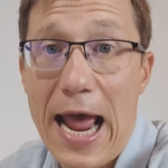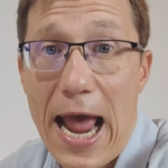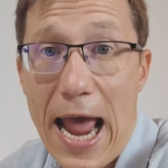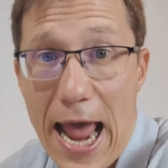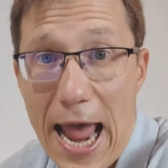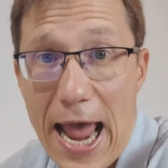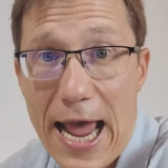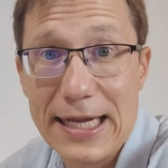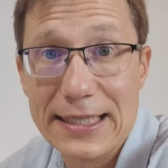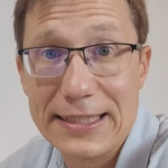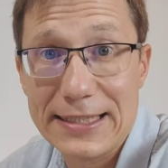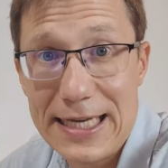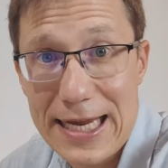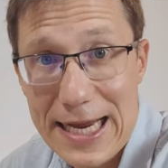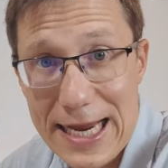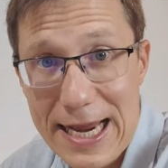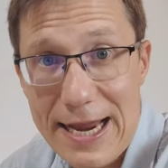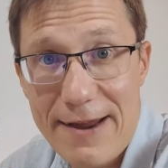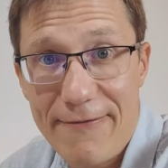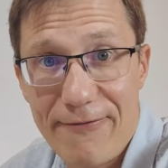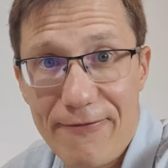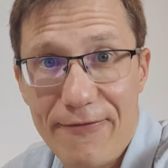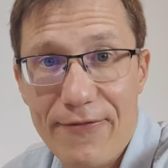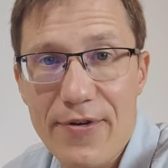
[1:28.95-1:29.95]
And
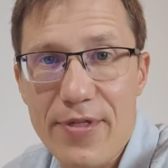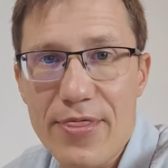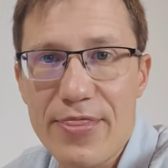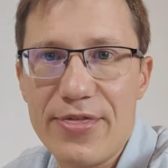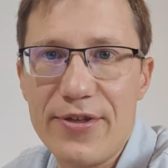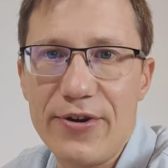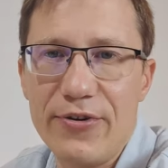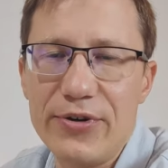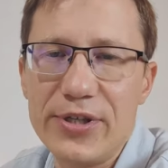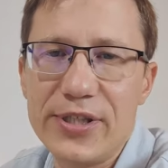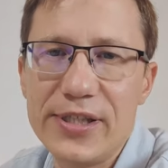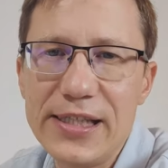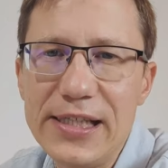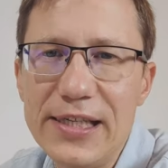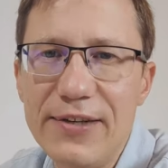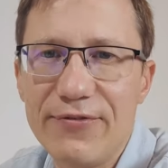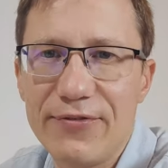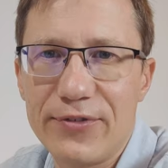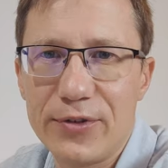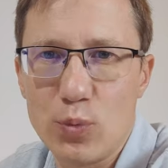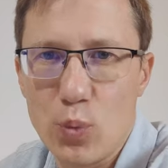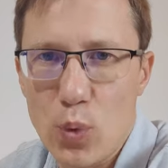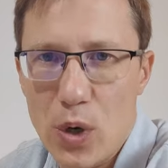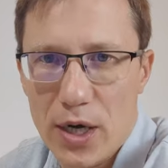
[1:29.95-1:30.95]
if the
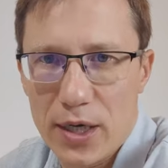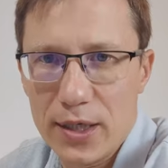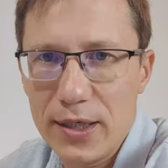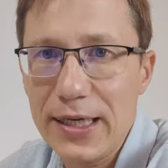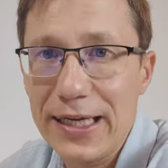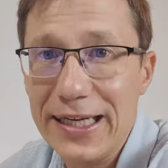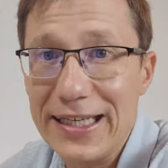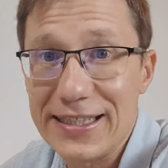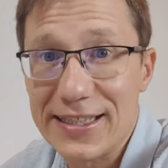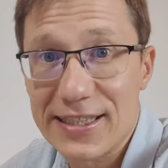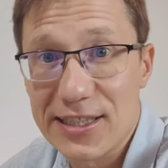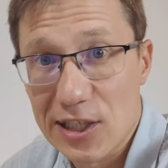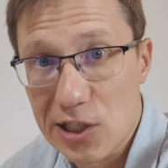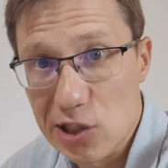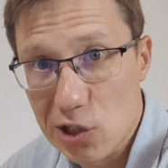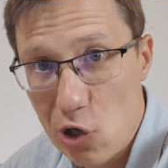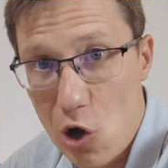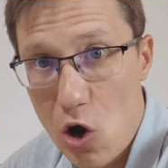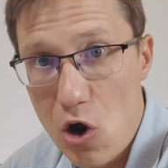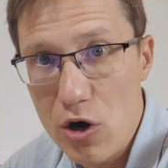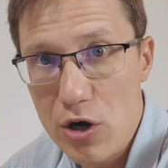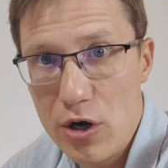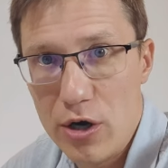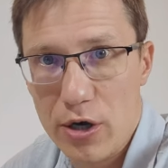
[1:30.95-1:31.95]
received one is
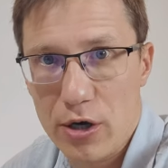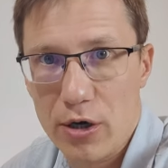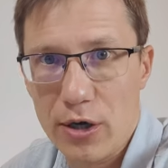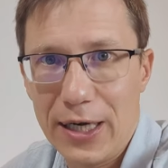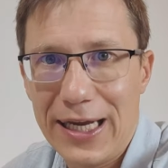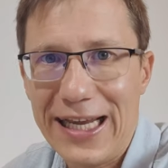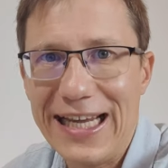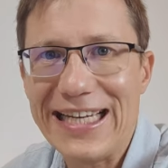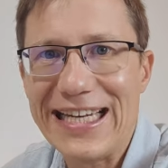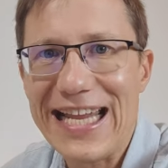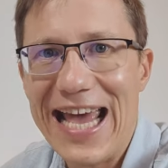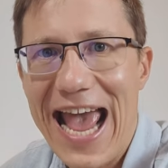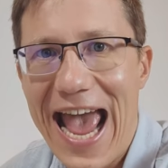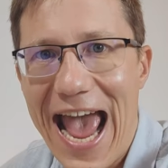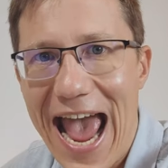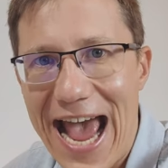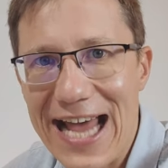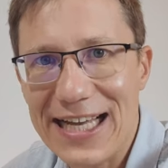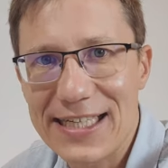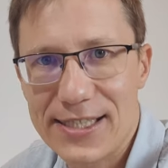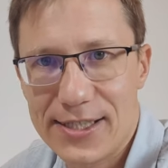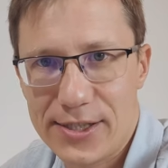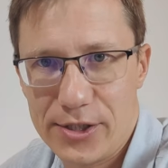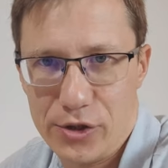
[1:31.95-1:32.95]
longer, it
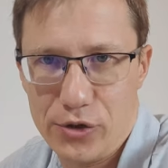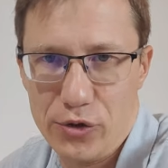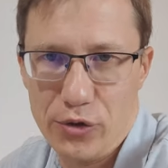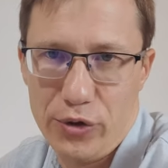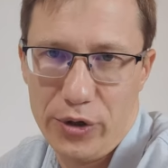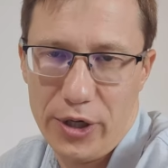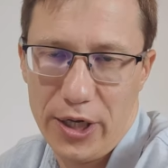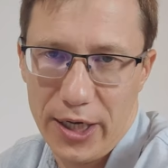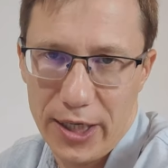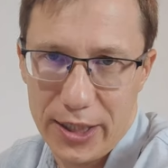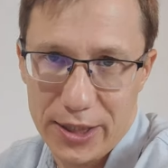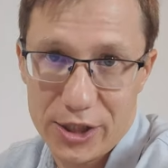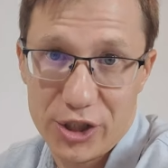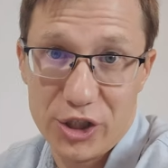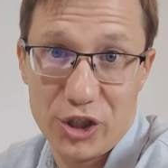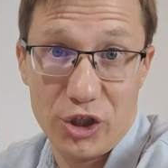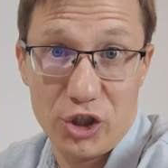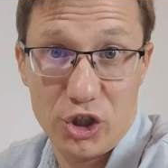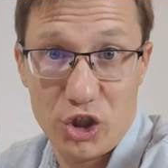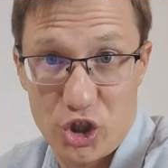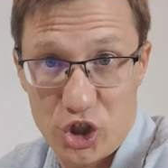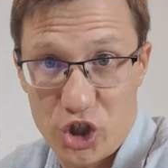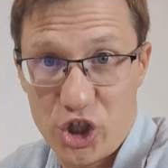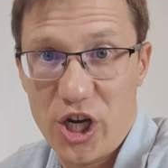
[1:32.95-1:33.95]
adds to
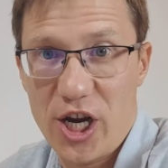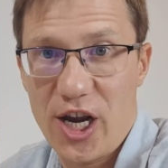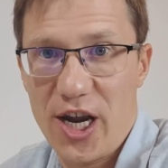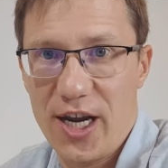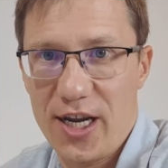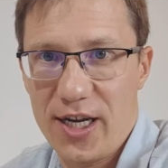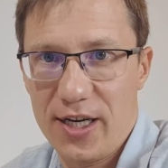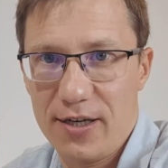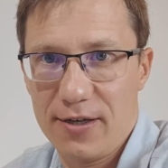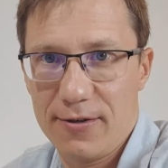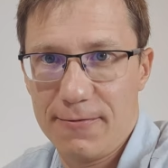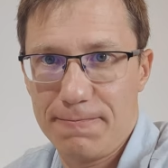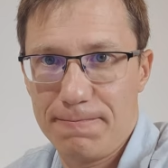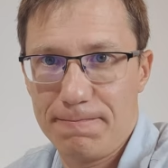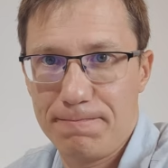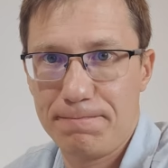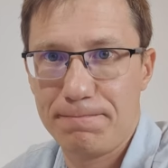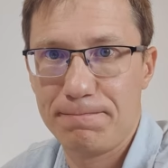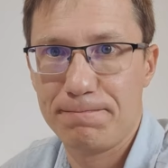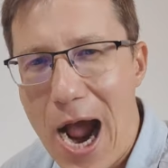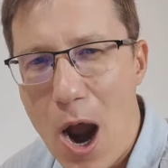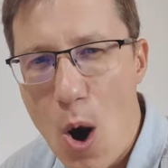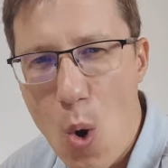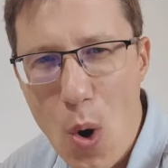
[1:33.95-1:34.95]
its chain.
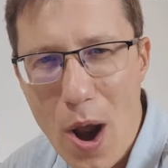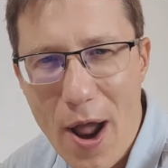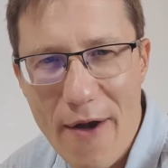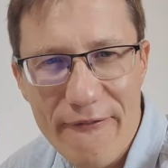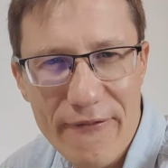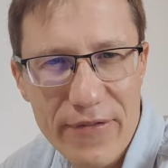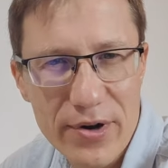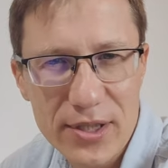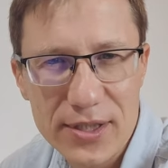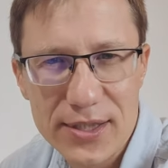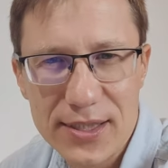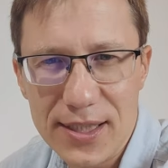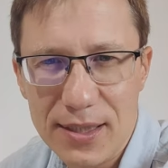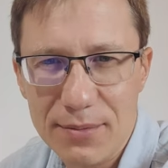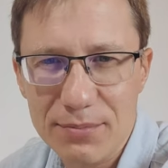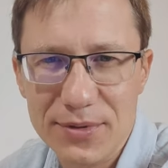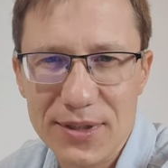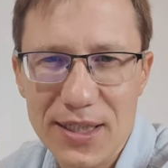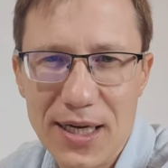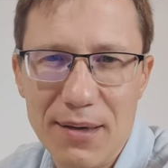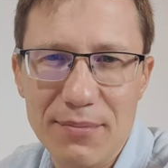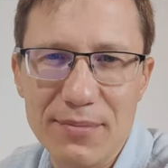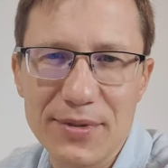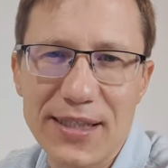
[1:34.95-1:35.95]
However,
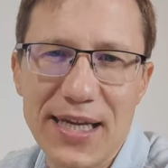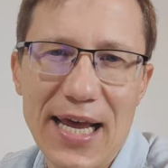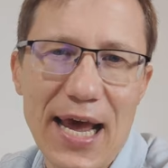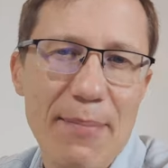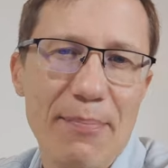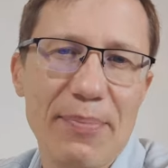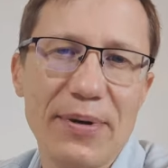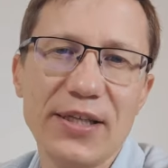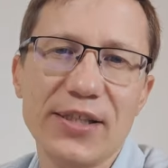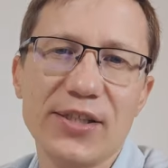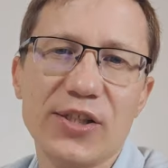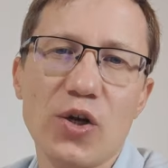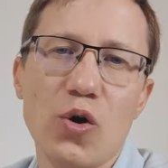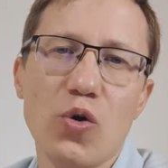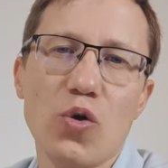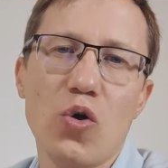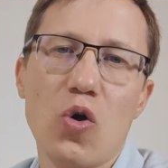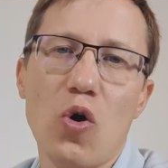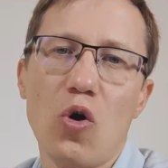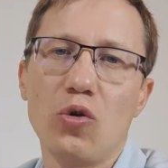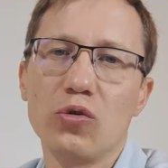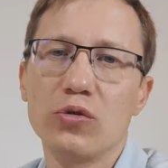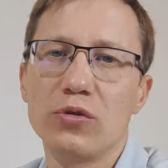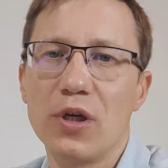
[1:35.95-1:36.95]
sometimes happen
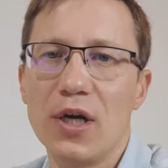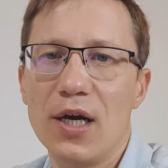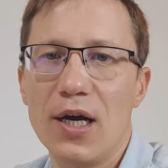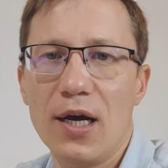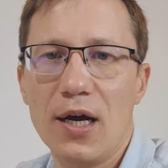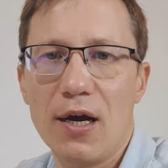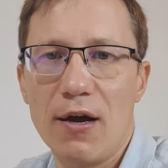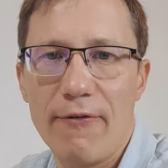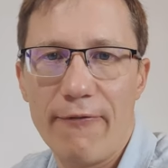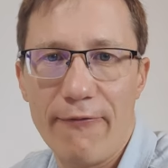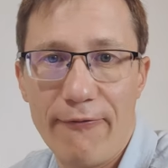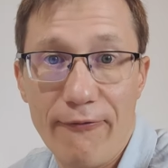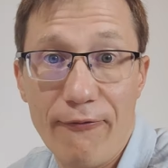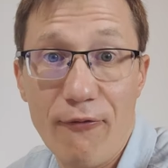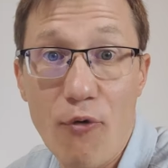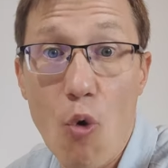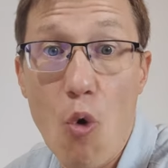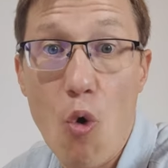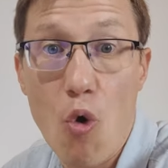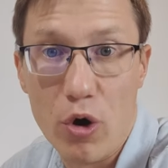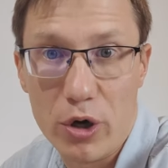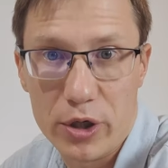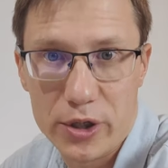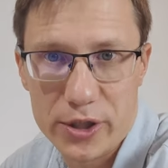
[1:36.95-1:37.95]
so-called
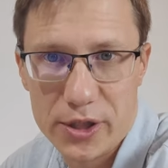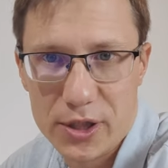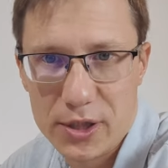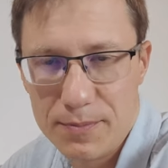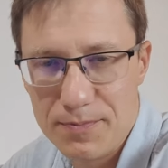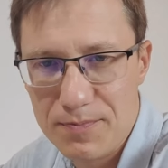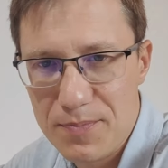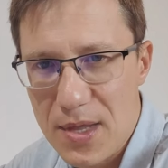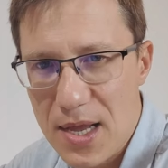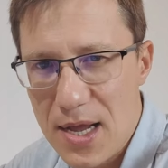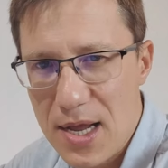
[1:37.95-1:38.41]
forks.